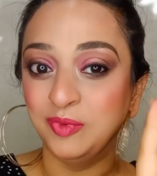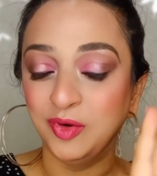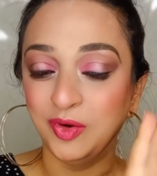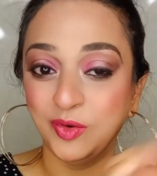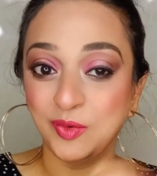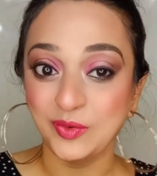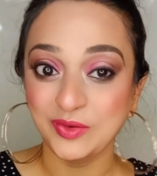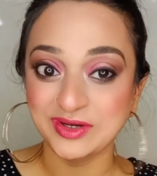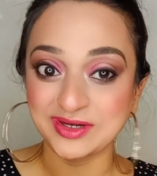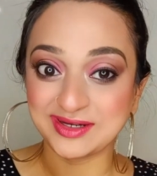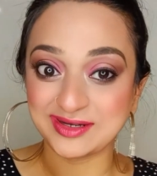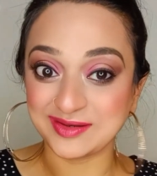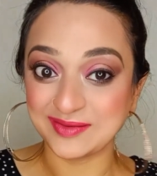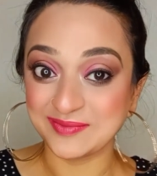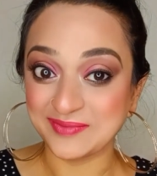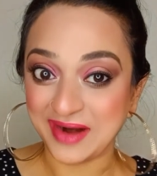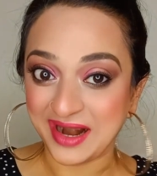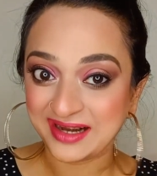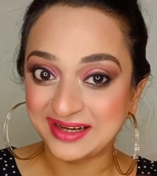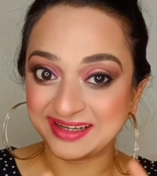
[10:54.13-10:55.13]
blown,
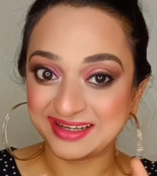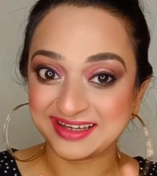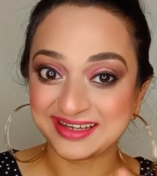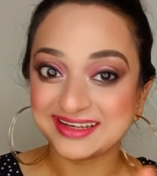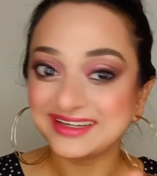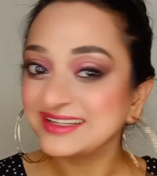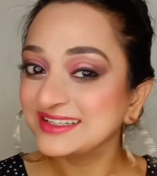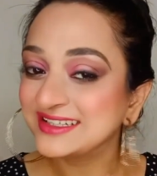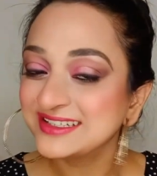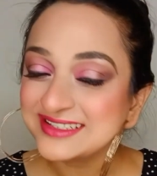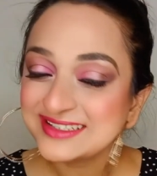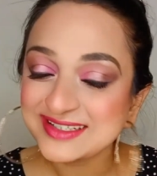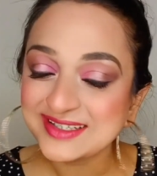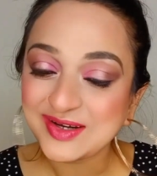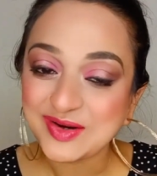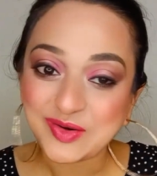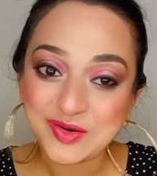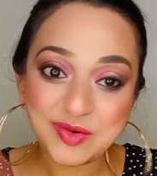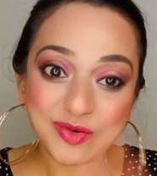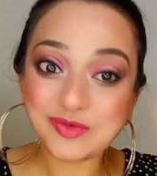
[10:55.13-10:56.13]
dramatic,
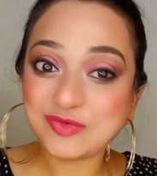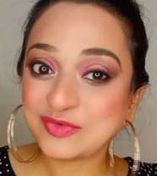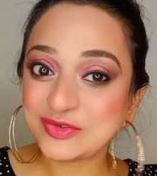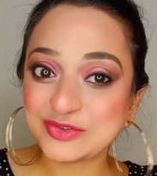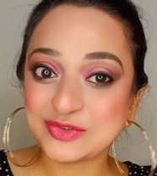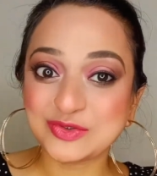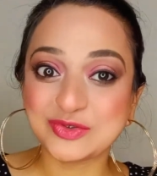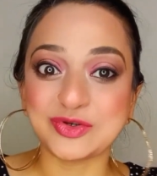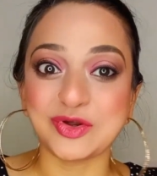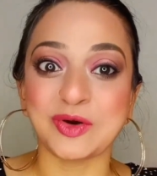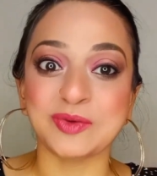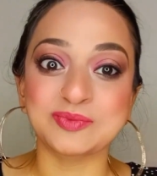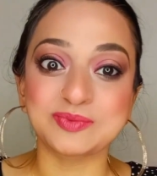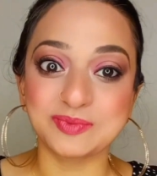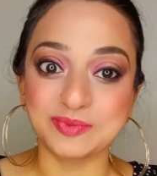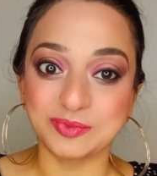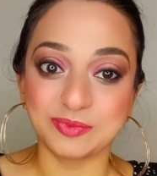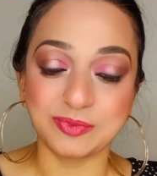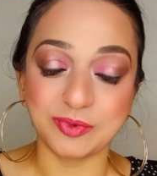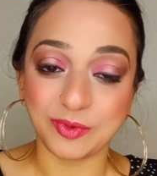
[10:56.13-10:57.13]
over the top,
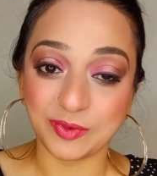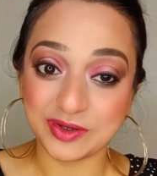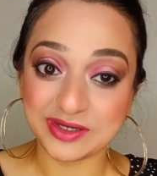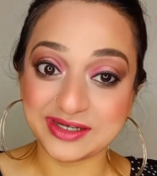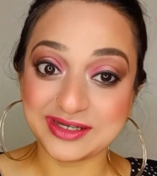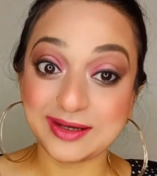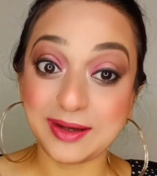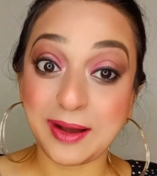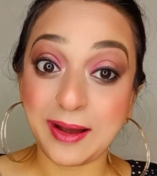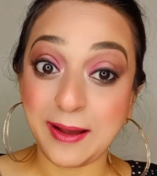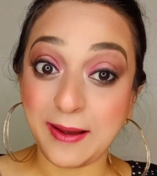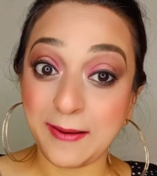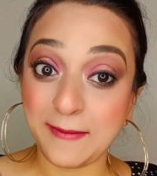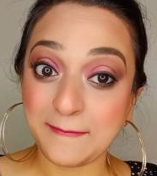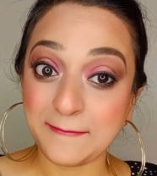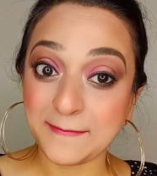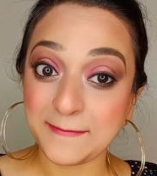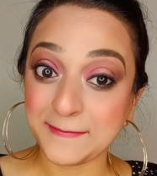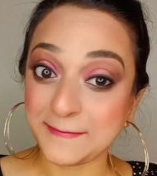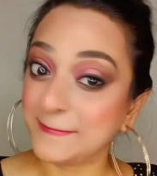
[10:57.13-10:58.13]
bold
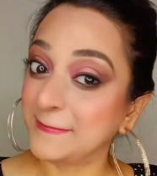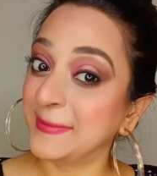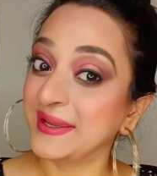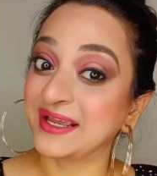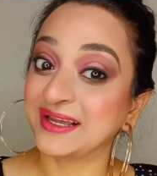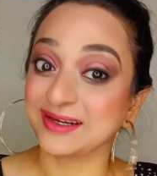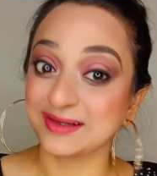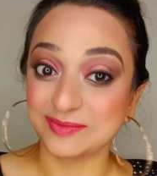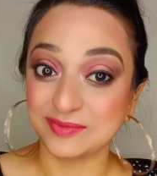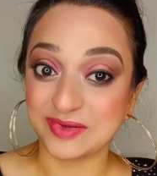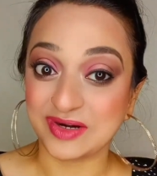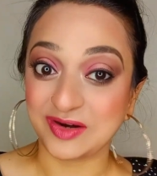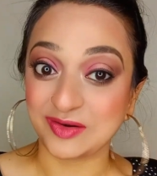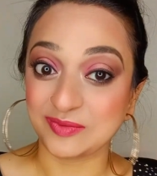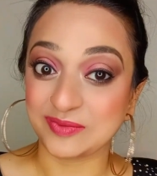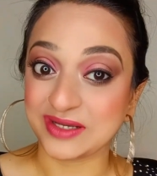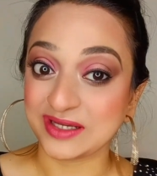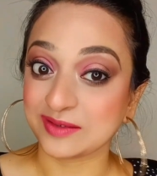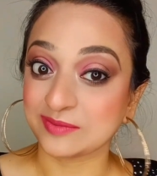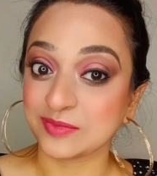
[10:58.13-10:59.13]
pink and
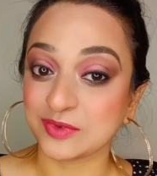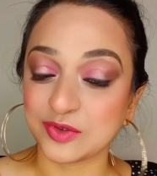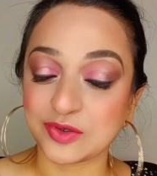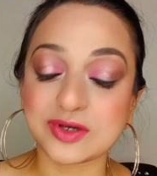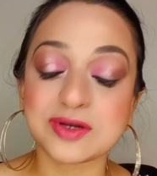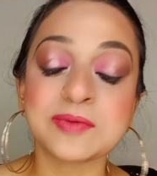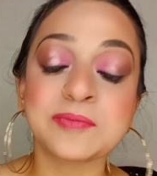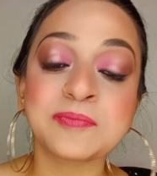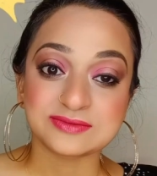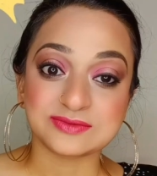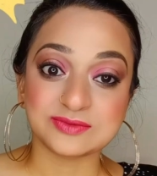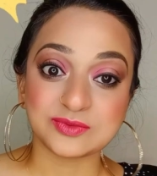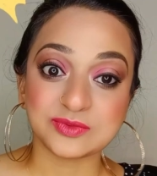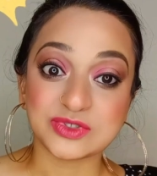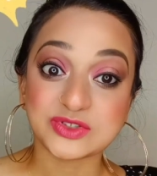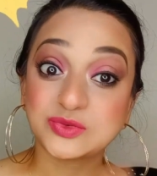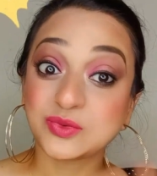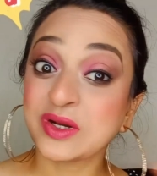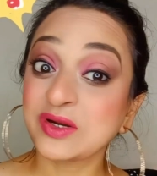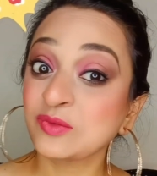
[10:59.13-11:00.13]
brown makeup look.
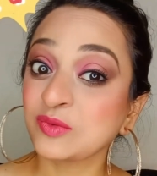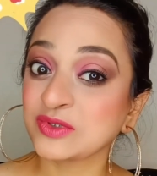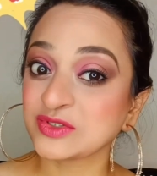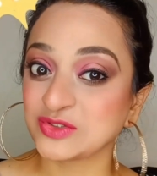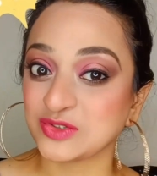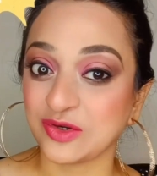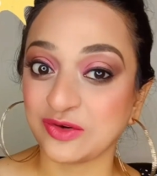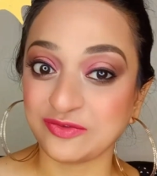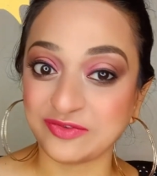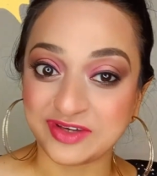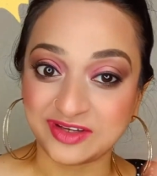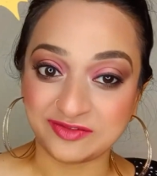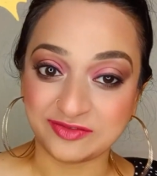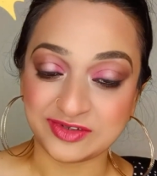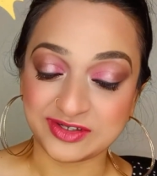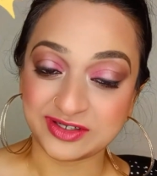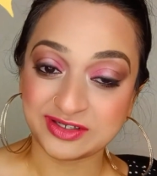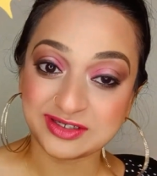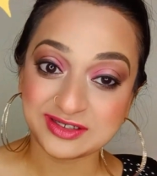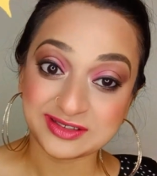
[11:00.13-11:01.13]
Which one was your
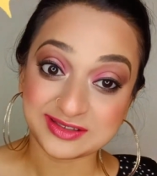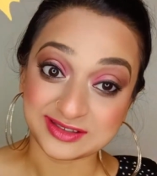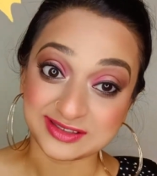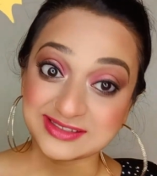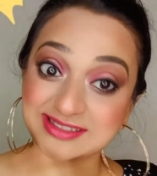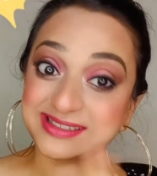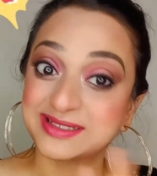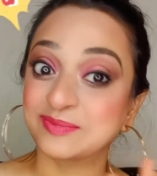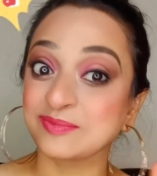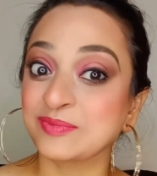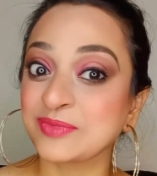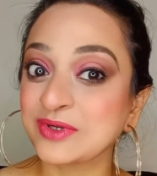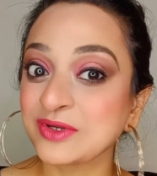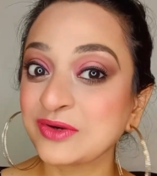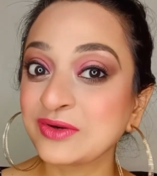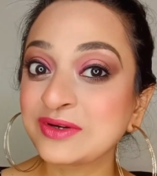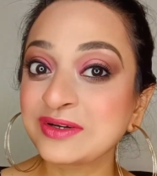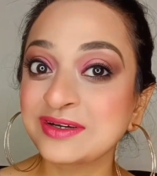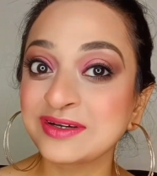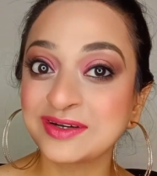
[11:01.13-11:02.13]
favorite? The simple
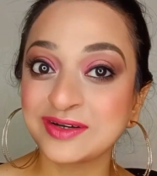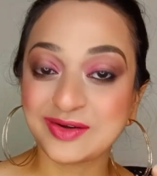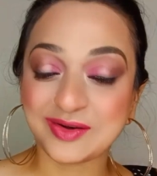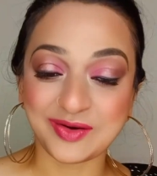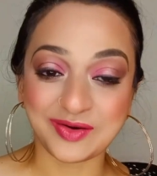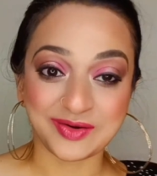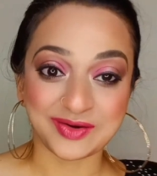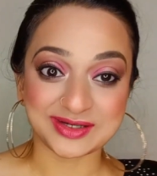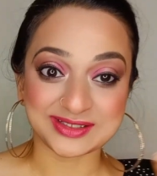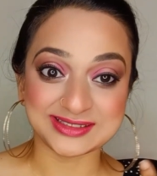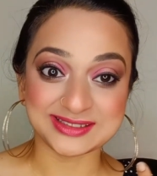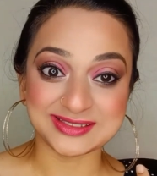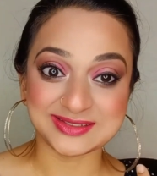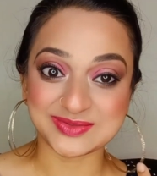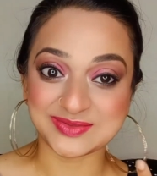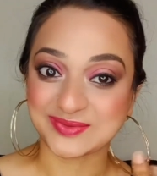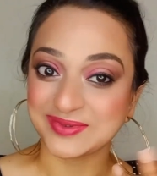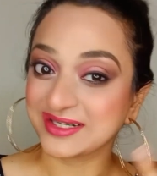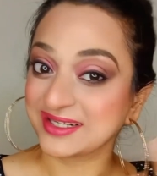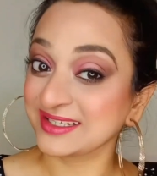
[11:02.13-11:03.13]
look or
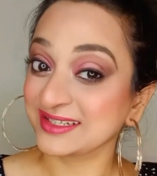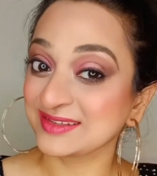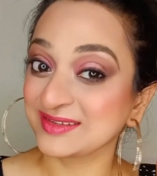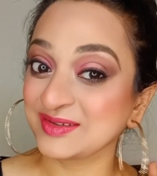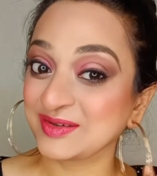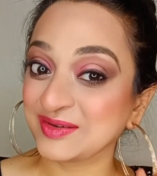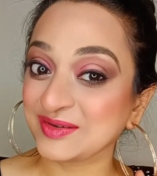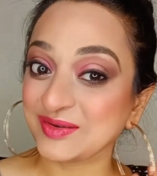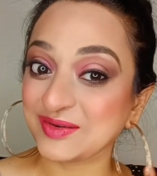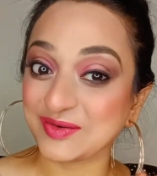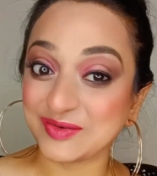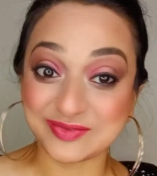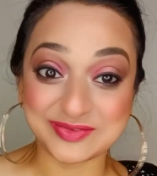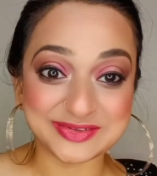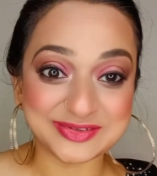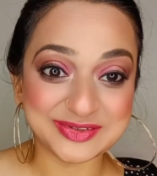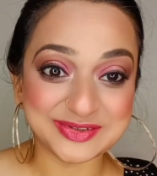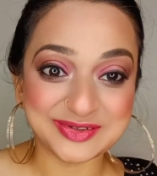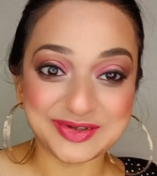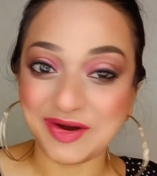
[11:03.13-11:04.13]
this one? The over
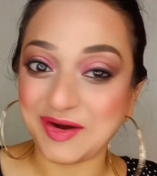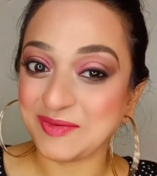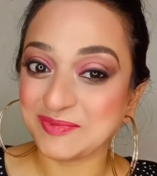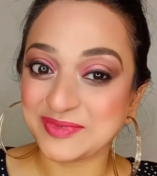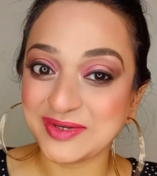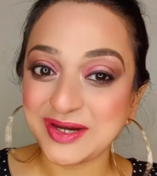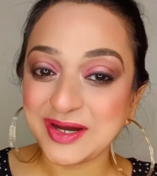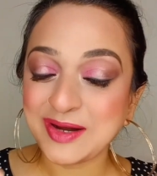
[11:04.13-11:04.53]
the top,